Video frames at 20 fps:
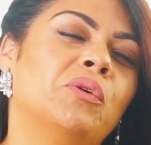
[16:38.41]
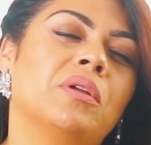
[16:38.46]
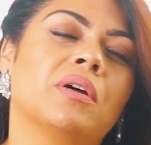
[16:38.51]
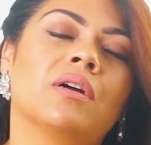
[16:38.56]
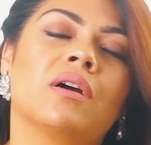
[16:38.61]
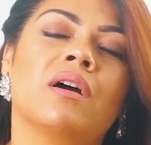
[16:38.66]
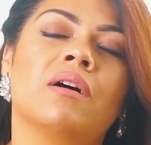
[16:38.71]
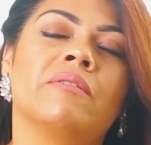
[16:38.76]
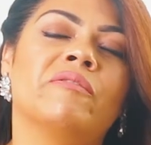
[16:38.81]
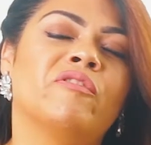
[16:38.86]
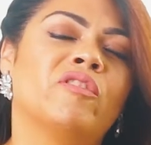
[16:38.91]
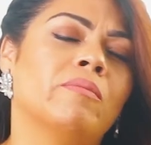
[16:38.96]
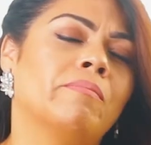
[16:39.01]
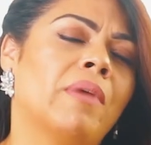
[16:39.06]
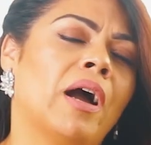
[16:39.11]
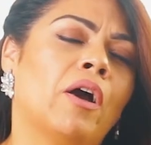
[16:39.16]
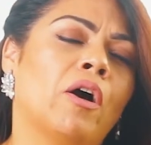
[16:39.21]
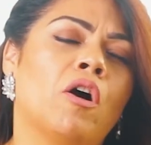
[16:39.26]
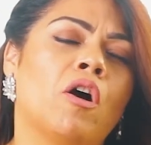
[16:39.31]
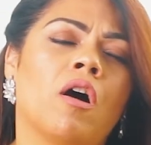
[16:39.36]
to come for
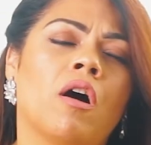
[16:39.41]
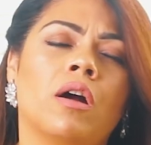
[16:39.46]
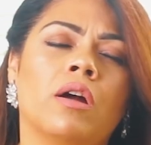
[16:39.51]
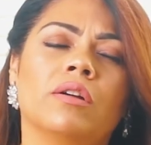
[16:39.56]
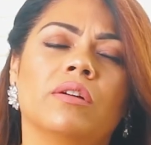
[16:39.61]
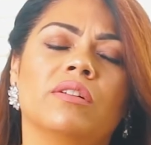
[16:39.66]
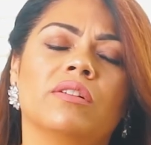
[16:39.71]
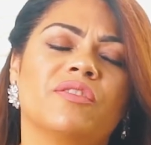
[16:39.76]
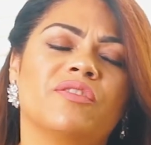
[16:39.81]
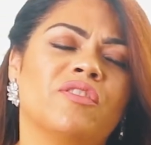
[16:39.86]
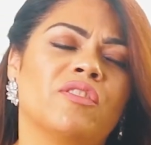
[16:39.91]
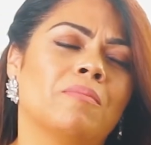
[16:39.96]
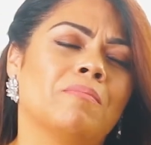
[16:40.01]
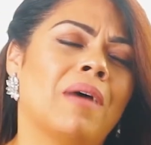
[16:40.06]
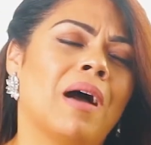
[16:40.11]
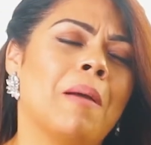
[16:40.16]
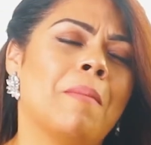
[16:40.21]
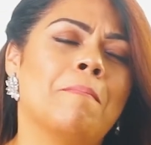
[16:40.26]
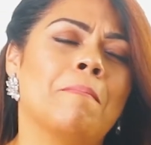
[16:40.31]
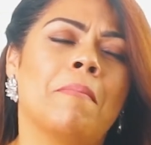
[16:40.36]
my heart, for
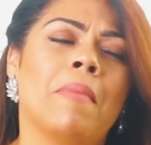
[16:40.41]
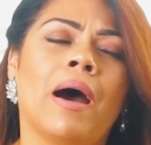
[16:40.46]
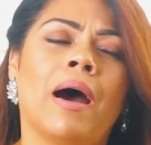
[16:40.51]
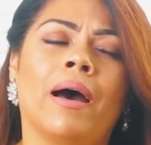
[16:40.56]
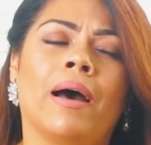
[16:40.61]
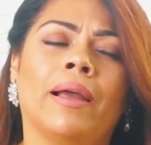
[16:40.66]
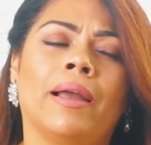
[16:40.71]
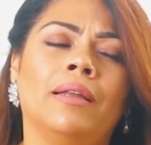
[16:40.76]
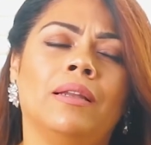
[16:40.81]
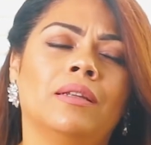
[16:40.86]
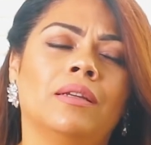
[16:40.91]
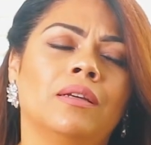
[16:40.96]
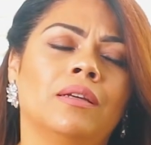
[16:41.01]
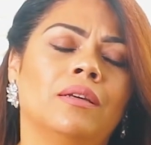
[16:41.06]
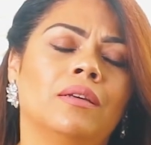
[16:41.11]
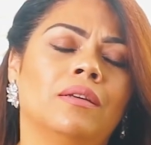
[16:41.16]
my mind,